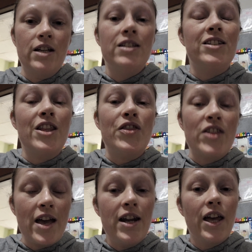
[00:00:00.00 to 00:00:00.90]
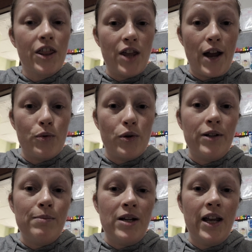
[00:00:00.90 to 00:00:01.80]
Synthetic
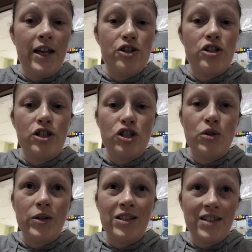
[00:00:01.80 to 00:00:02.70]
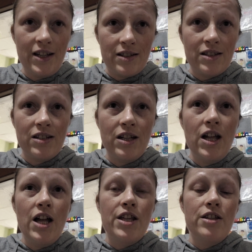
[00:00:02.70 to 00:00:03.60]
thyroid medications do exist.
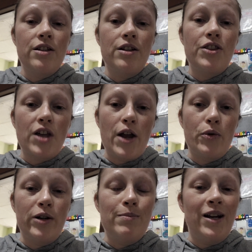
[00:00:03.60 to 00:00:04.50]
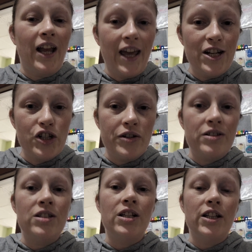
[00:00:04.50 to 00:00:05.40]
Thyroid
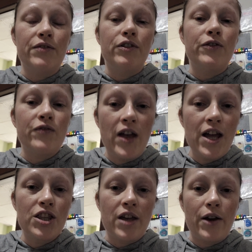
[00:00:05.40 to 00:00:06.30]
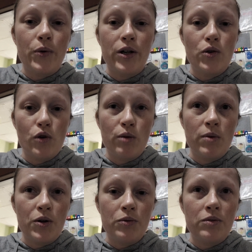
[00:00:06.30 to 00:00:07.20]
medications deliver fake thyroid
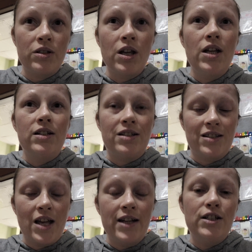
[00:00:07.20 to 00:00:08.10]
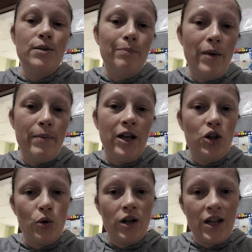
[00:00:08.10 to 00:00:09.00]
hormones designed to
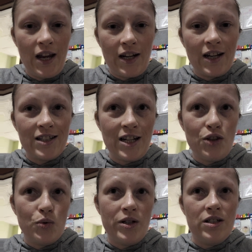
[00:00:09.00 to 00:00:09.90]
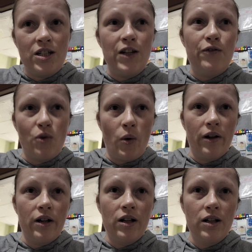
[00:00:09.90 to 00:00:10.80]
mimic organic T3 and
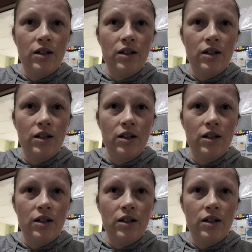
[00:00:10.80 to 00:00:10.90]
T4.